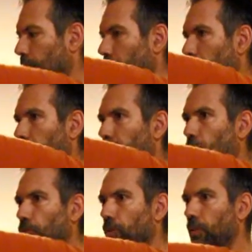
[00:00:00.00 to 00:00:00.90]
It
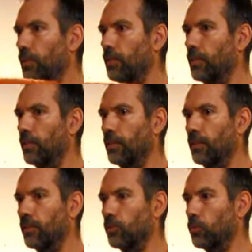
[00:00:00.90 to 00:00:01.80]
naturally
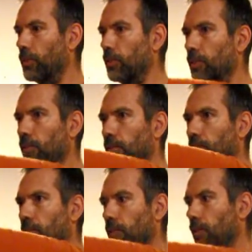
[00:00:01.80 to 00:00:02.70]
twists
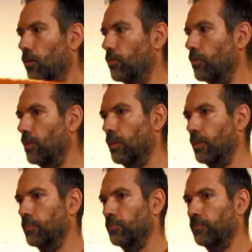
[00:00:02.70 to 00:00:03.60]
itself
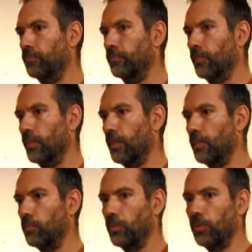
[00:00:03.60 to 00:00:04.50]
in
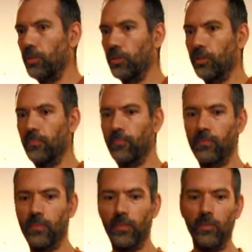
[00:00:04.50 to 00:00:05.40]
position,
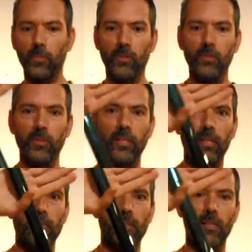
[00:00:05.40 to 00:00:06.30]
similarly on the
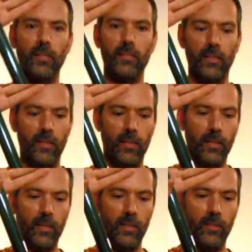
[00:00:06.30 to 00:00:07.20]
other side,
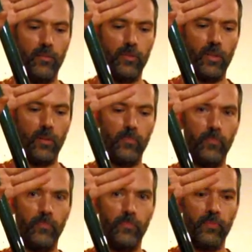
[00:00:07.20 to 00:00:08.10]
from
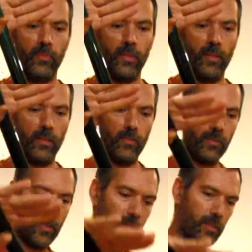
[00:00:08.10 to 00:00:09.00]
a
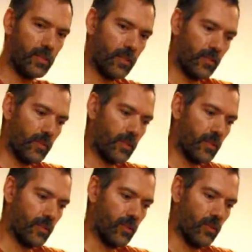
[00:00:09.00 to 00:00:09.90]
fairly
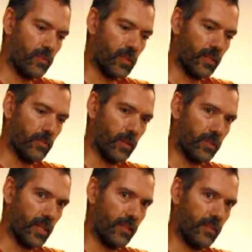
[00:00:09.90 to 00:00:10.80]
significant offset, about
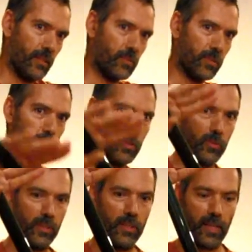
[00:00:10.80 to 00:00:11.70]
90 degrees
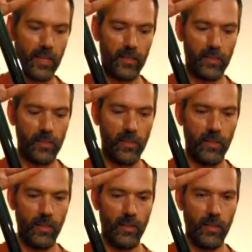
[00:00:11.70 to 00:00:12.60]
between the hands,
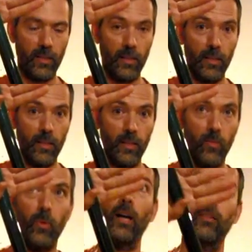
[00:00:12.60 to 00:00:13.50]

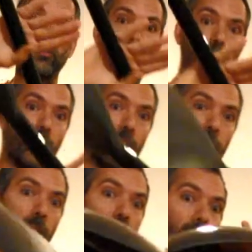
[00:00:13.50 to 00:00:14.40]
while 0 in the
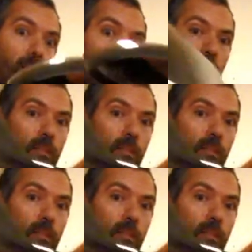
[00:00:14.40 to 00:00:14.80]
paddle.